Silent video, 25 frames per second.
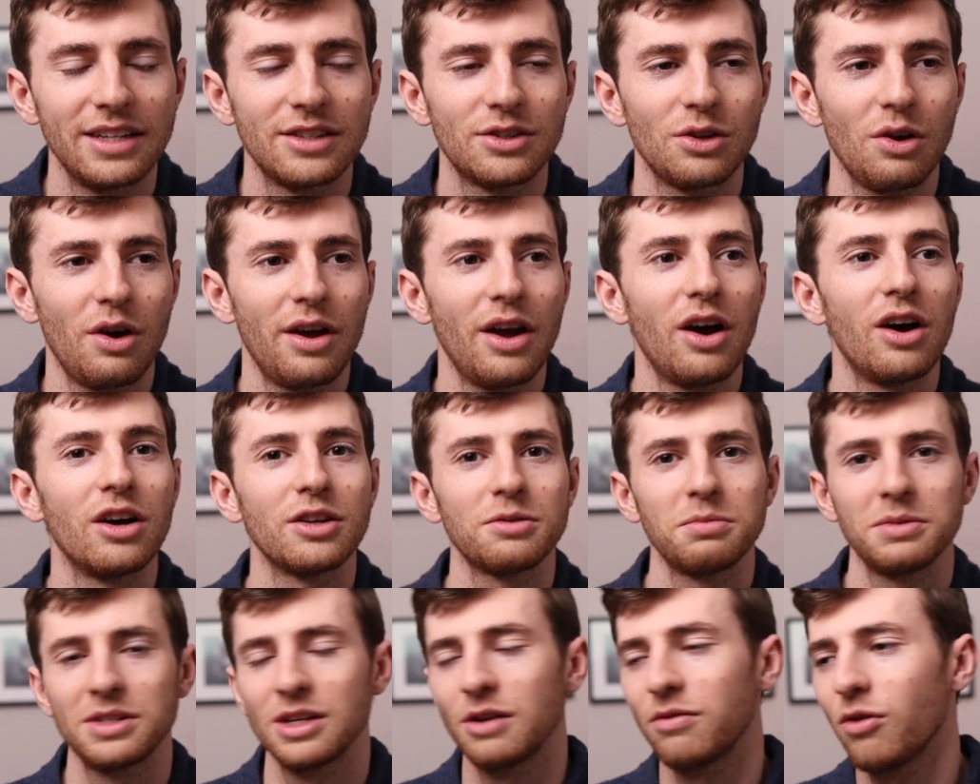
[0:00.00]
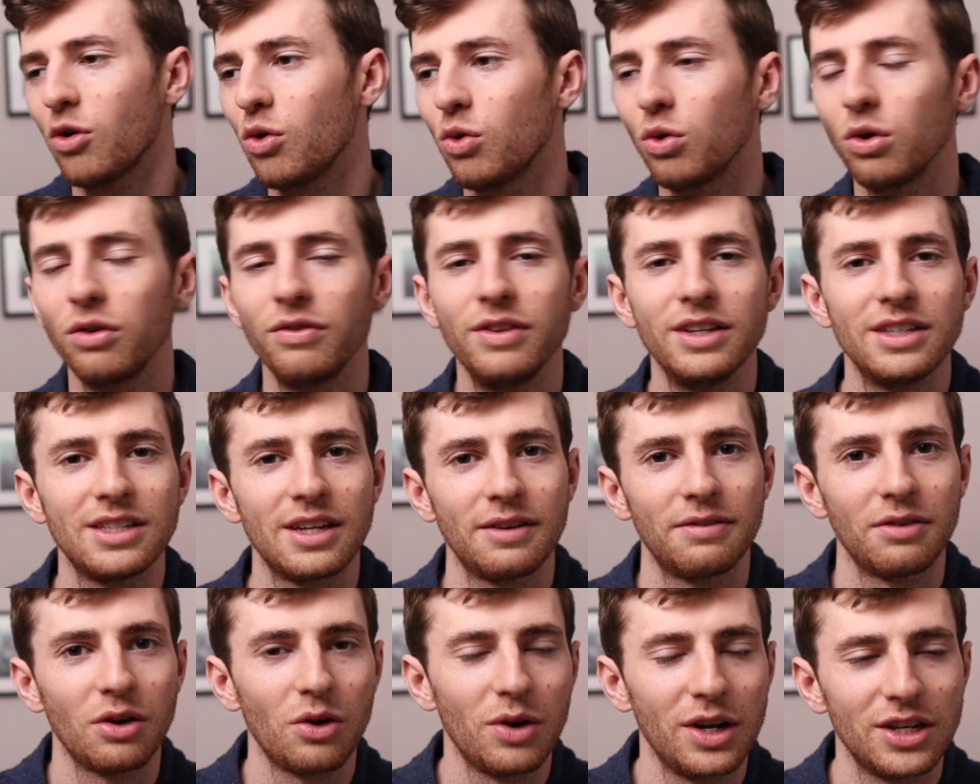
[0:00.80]
So I asked myself all of these
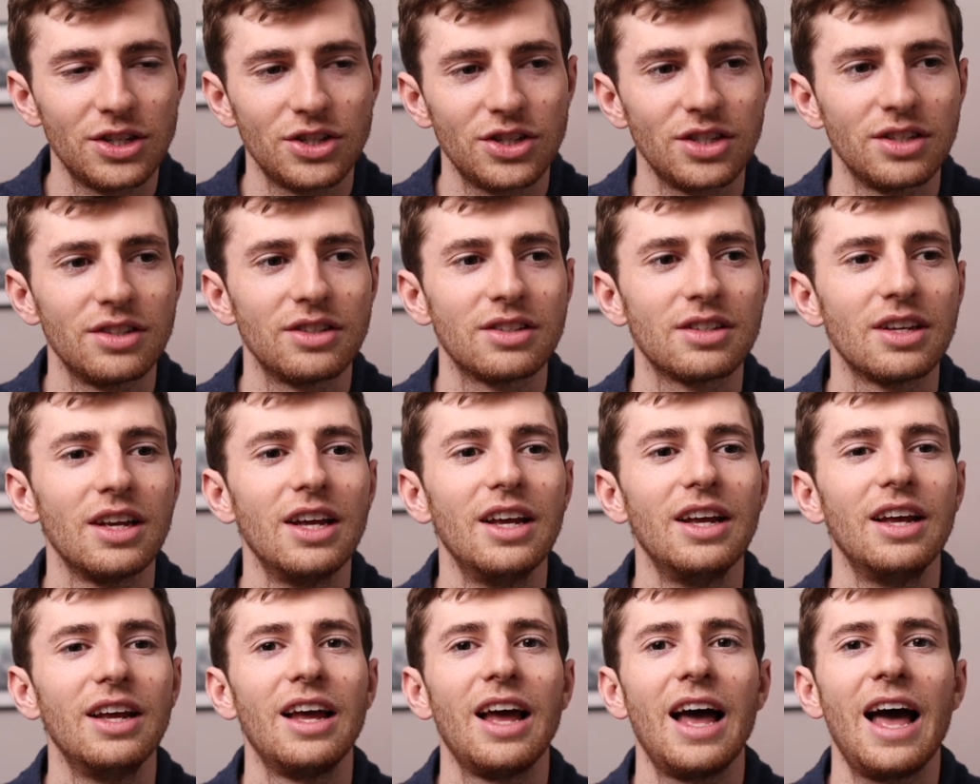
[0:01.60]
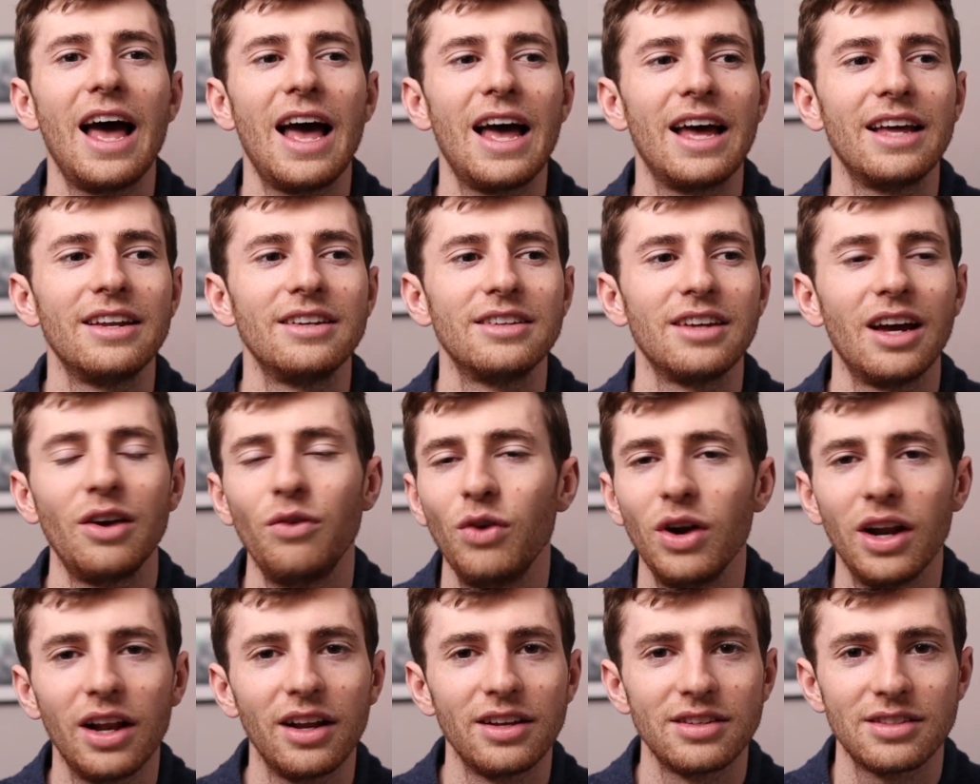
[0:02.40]
different questions, and I
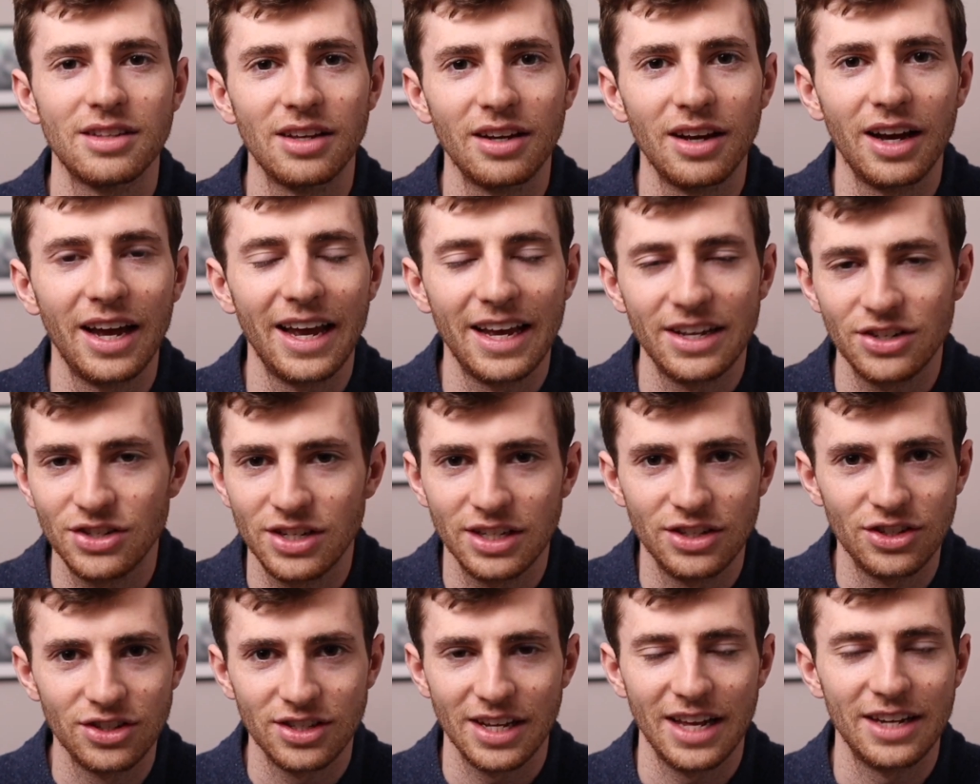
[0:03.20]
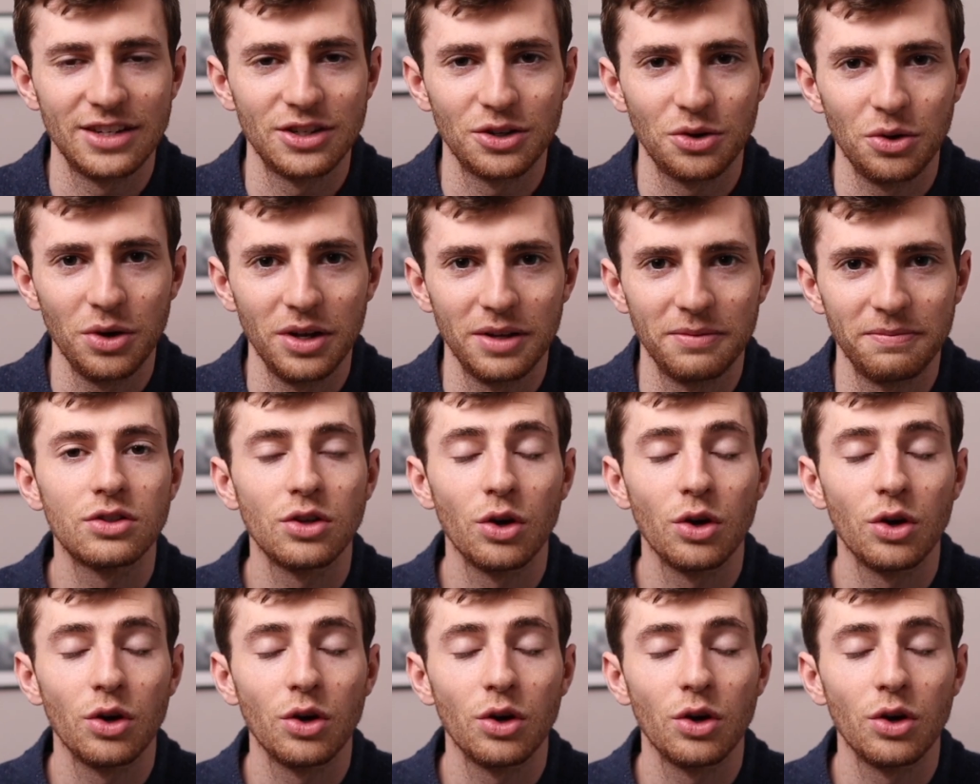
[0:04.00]
realized that I actually just had to quit.